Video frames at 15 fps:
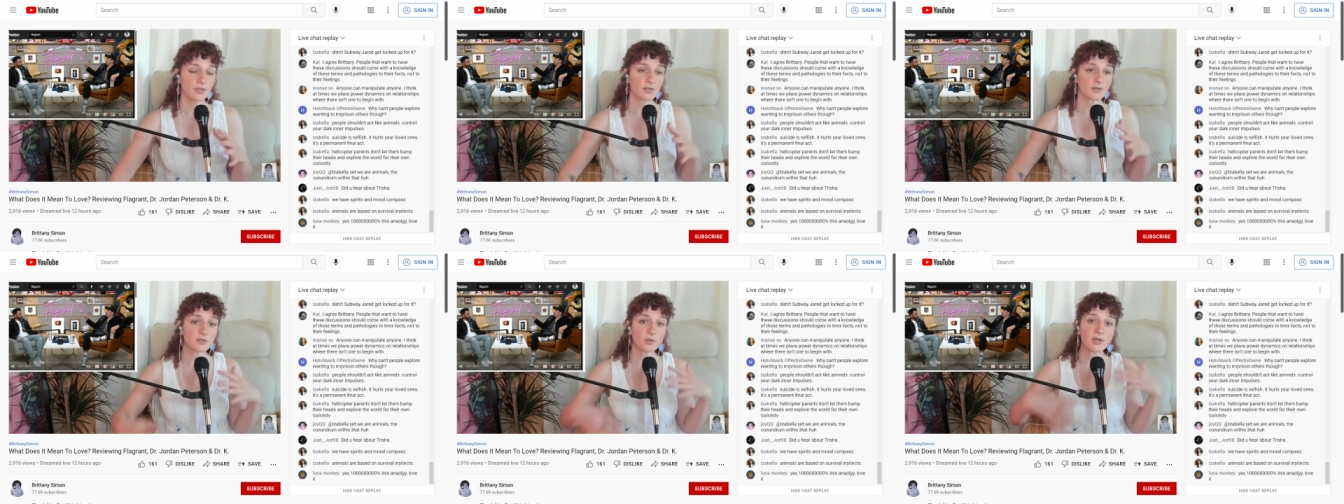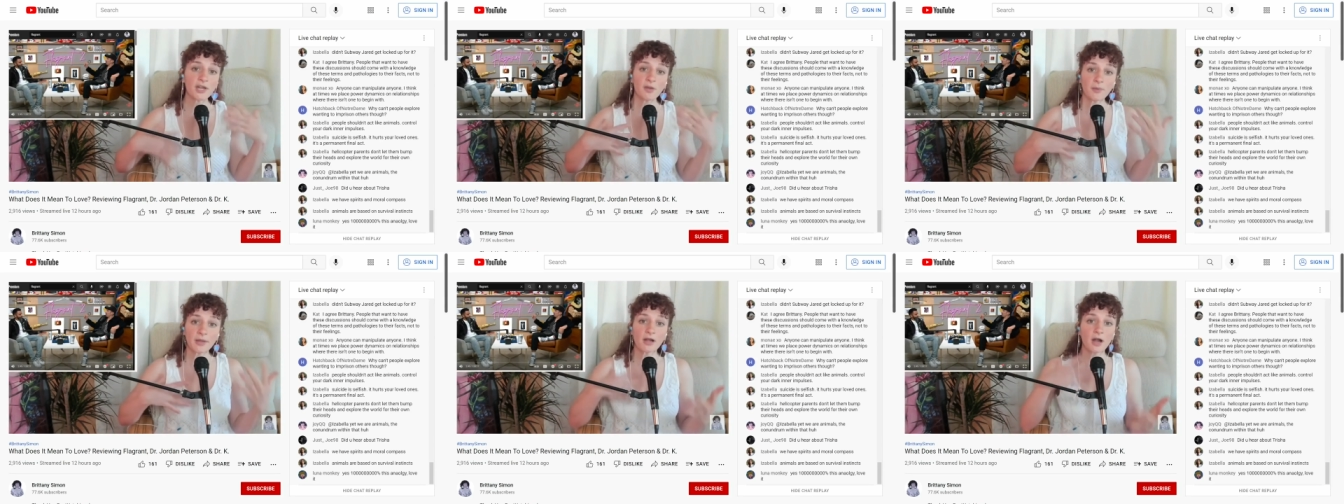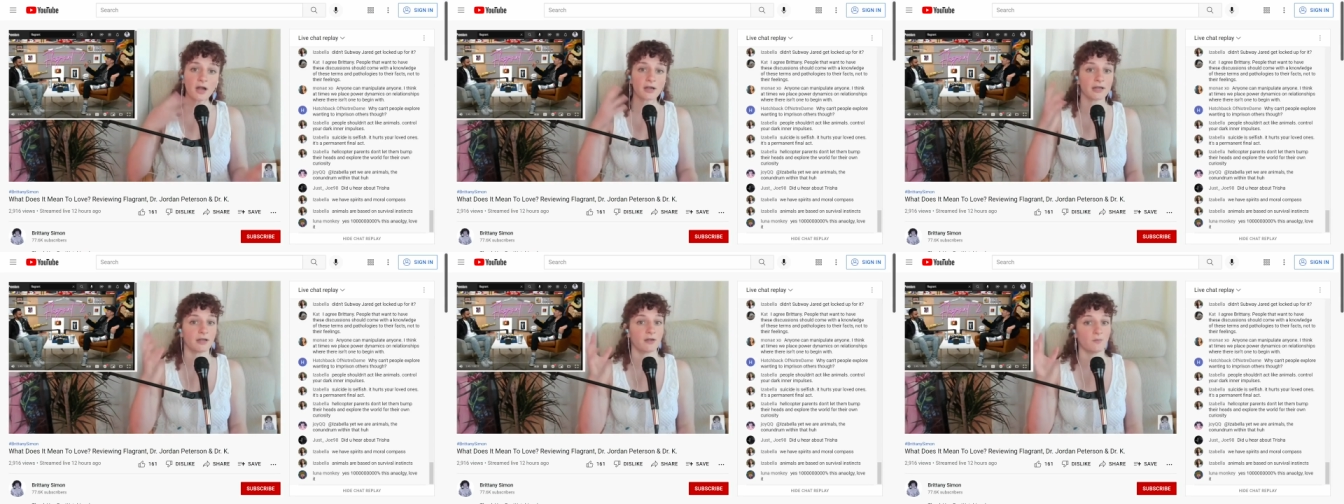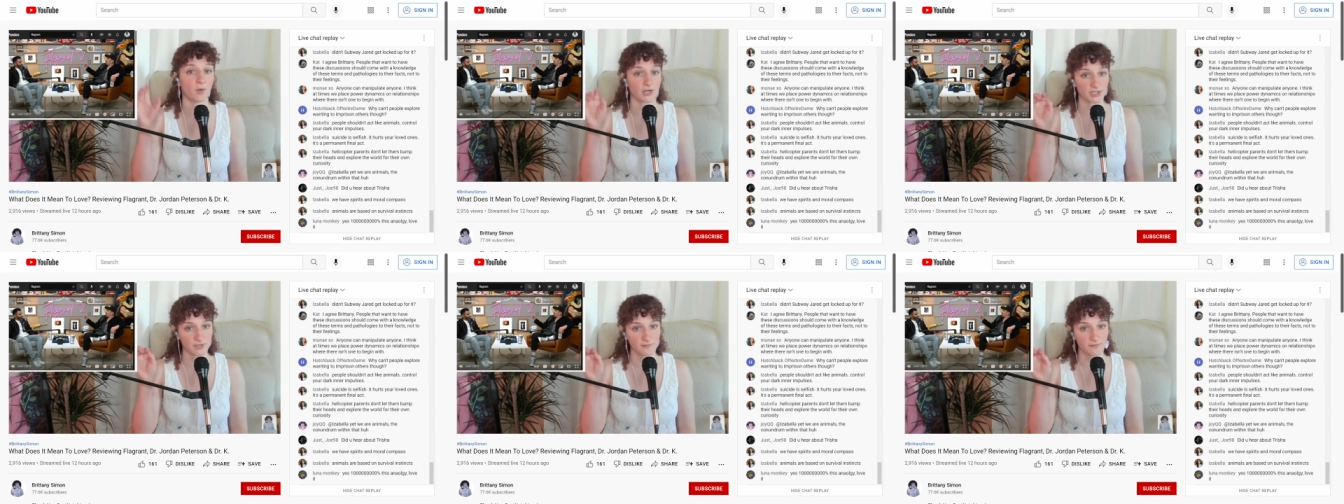So here we are
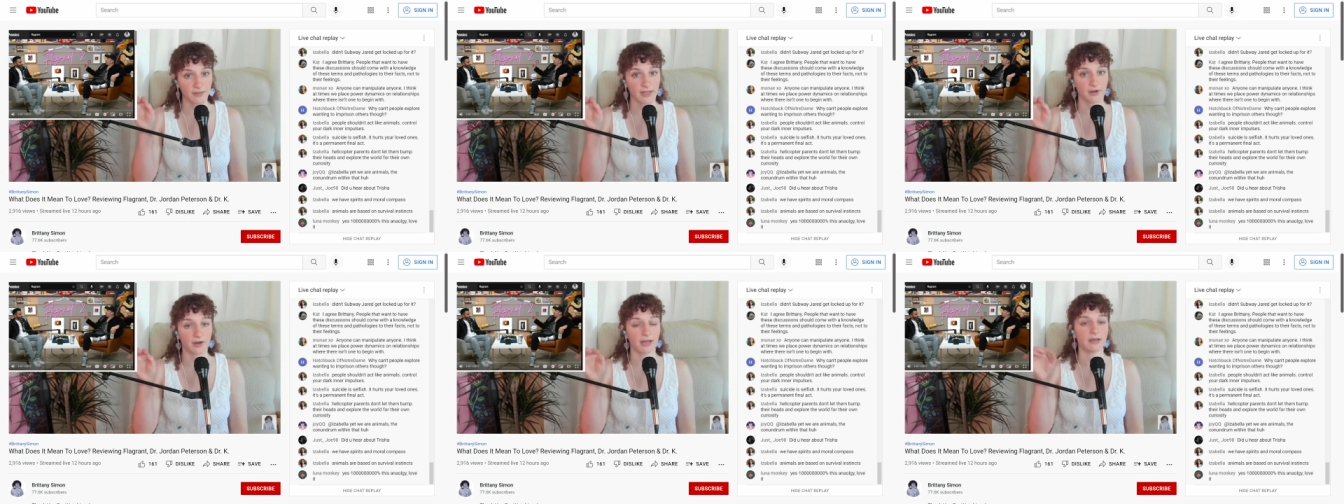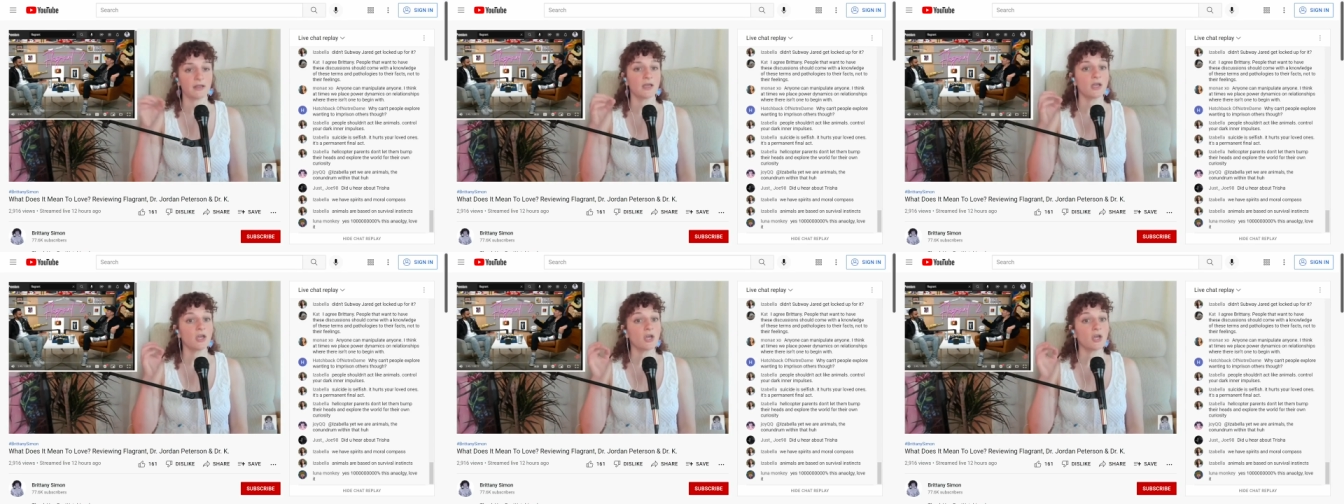watching Flagrant